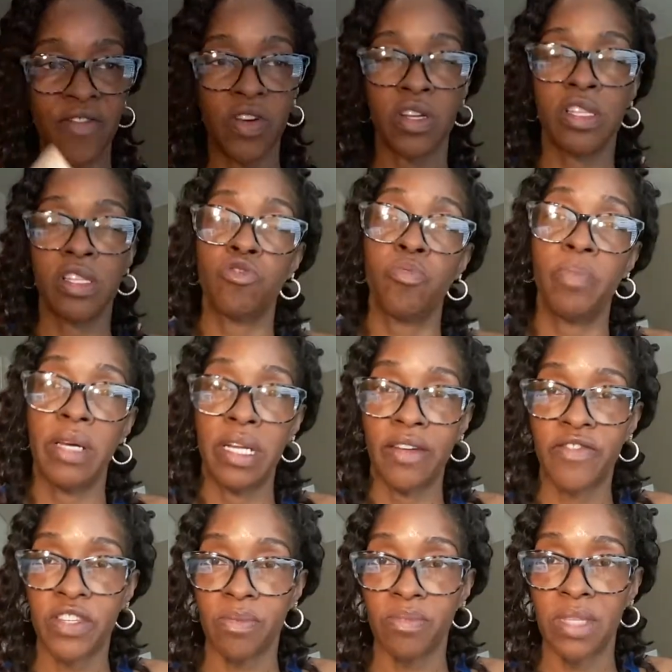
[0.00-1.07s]
you a little bit of
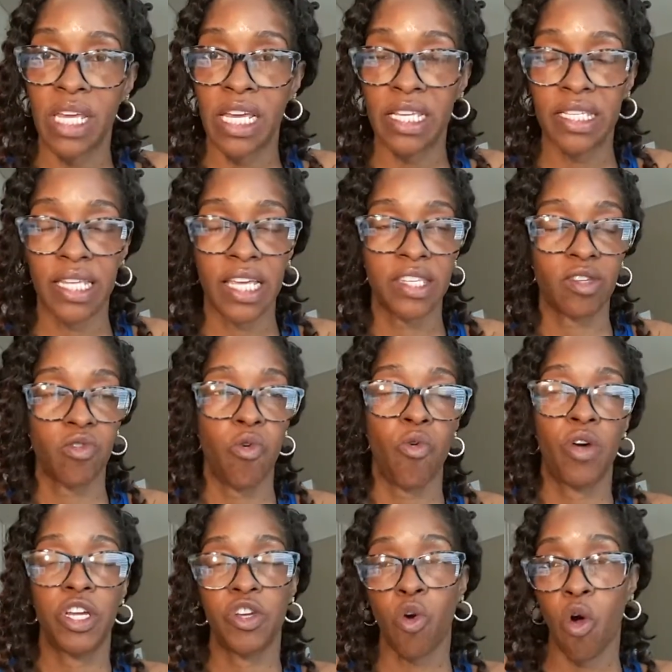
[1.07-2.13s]
some things that's
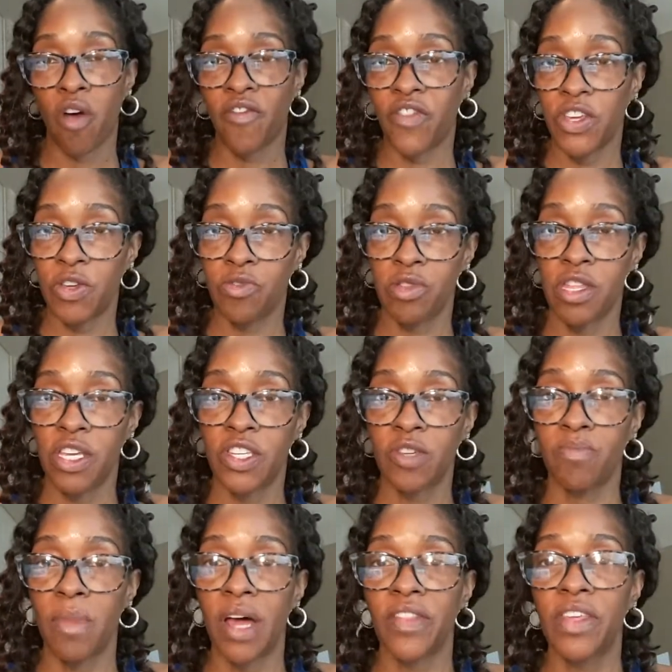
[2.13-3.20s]
going on for you this
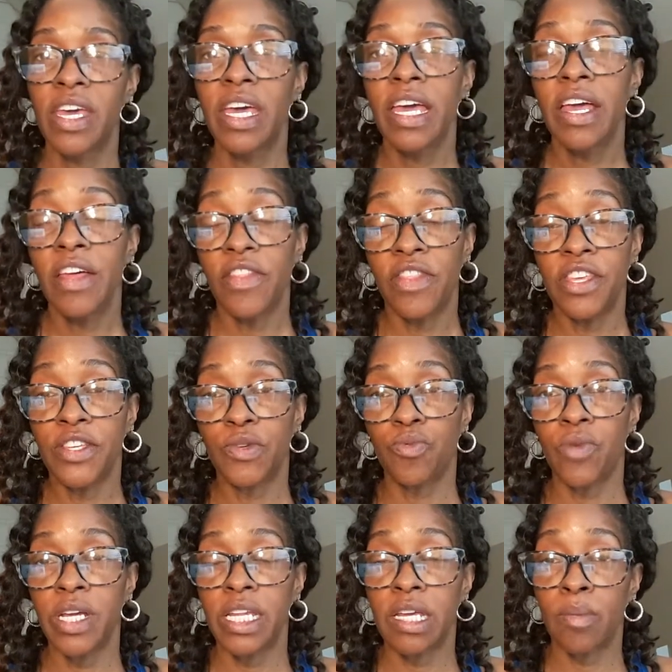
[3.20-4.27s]
month. This
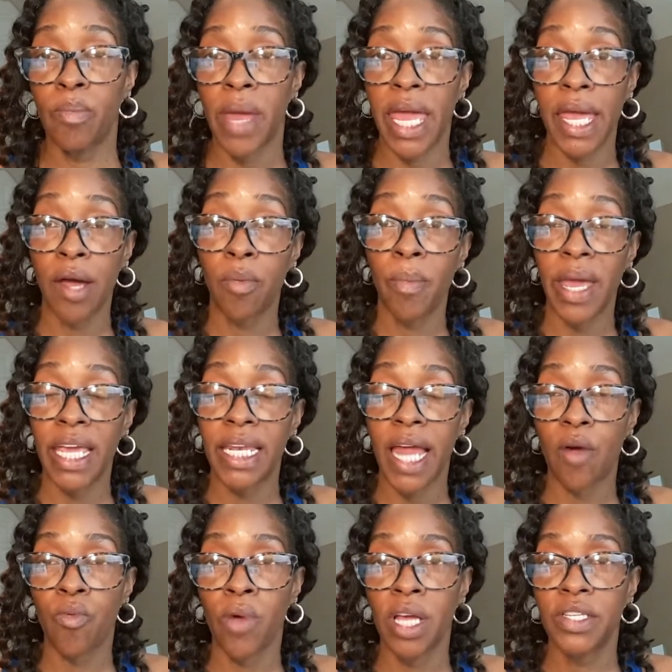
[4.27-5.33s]
reading may or may
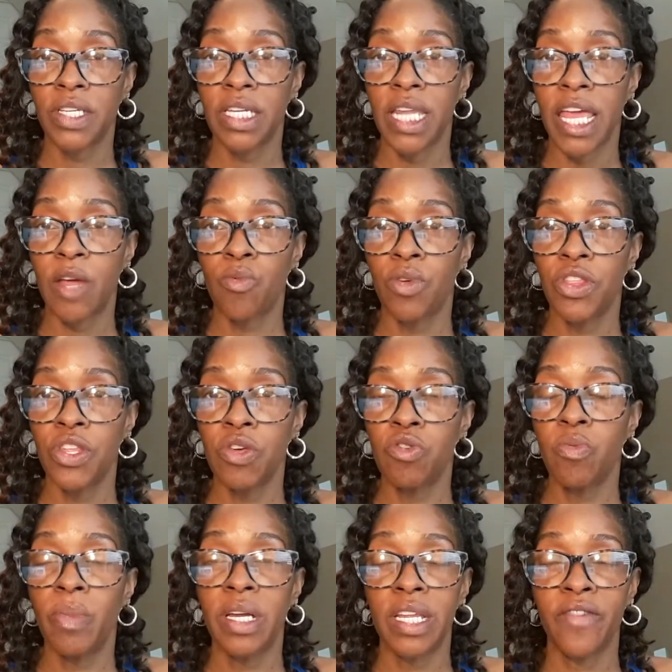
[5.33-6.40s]
not resonate with you,
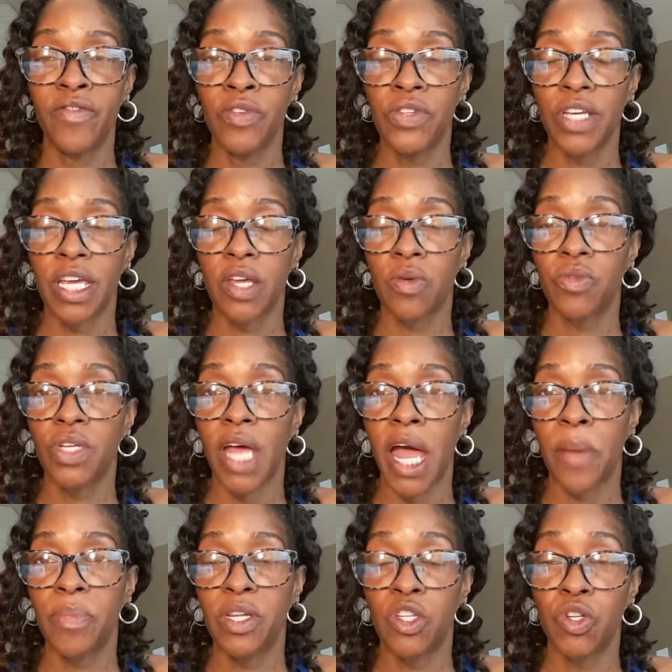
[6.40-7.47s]
but if you take your
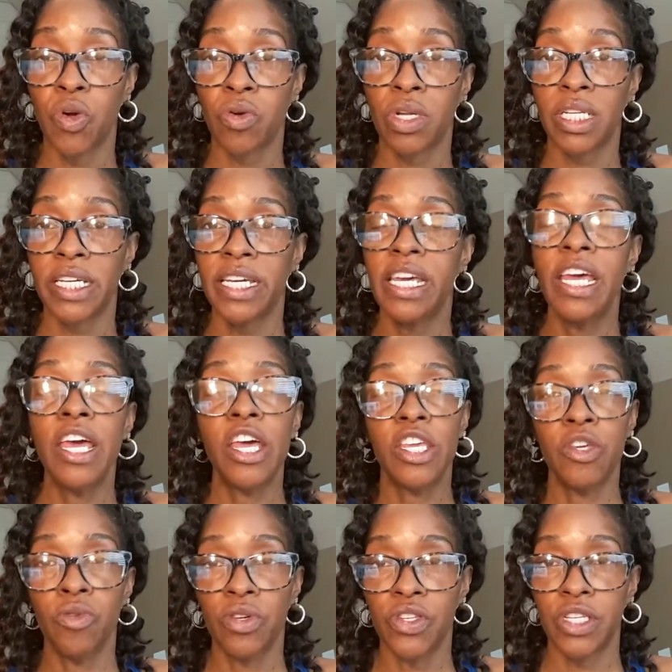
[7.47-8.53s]
time and journal it,
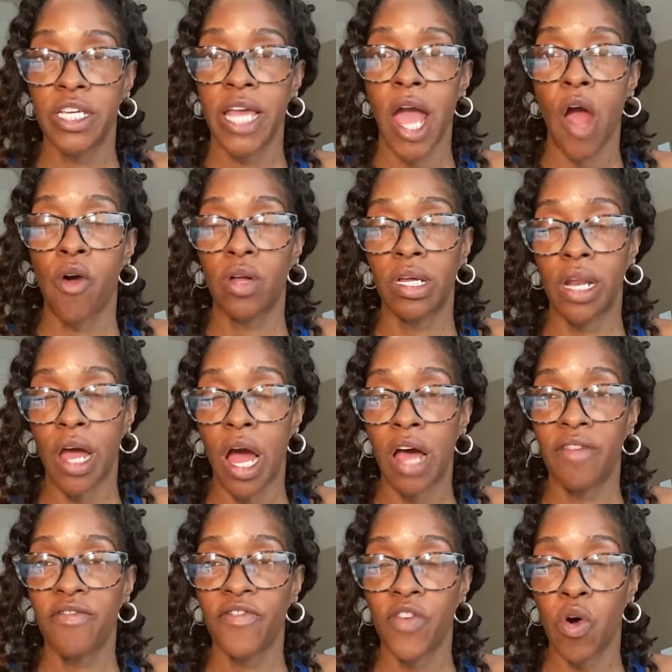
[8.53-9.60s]
you will see how it
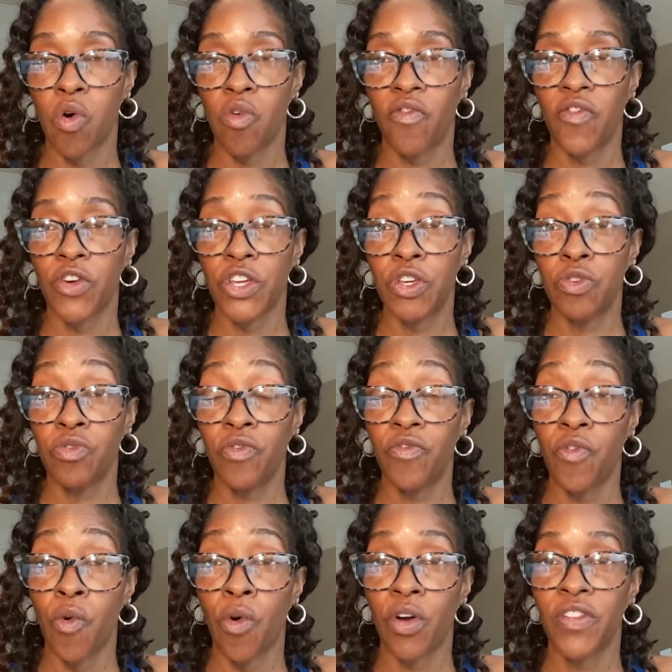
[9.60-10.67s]
unfold for you
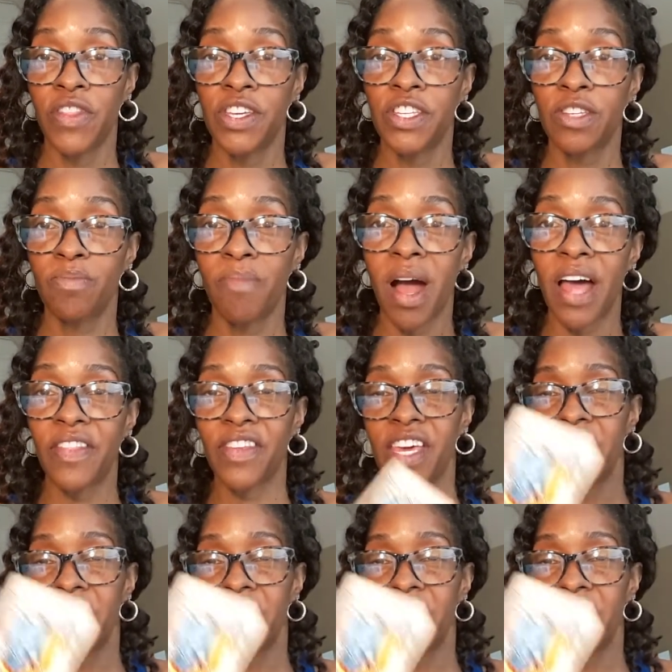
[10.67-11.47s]
for this month.